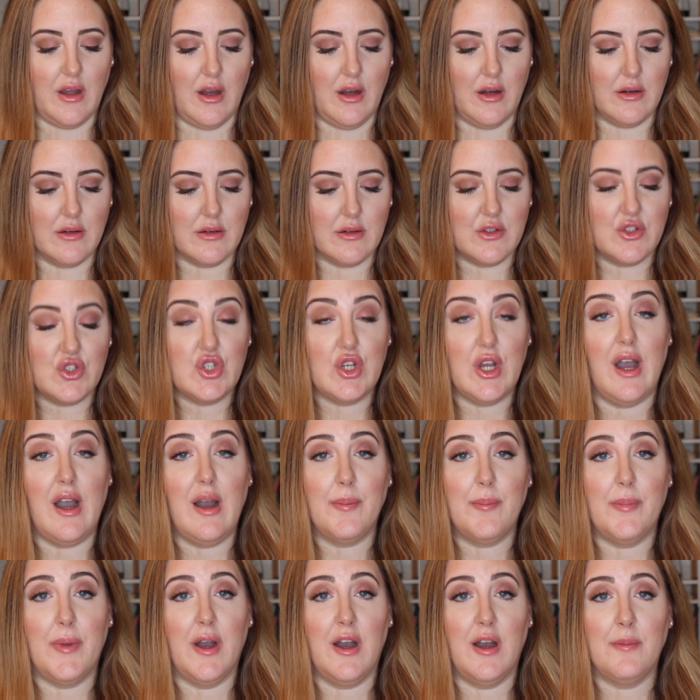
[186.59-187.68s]
I'll
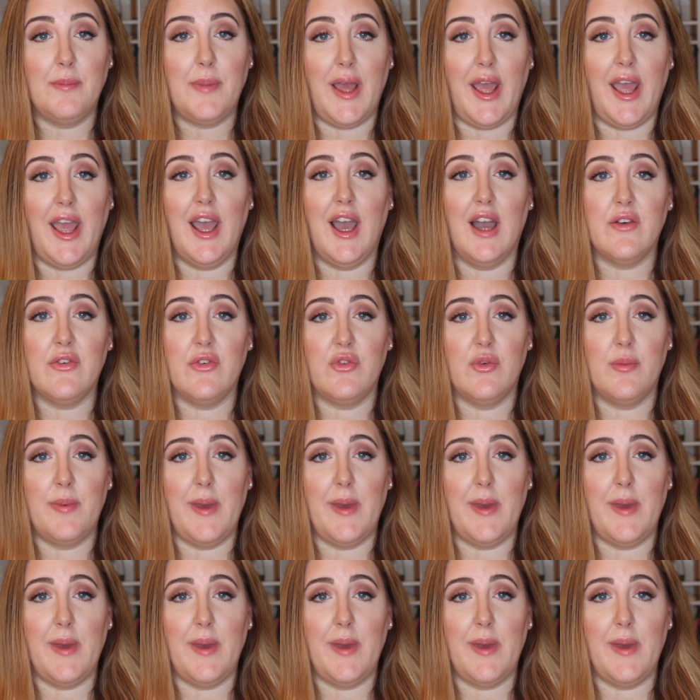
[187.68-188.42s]
chop up half of a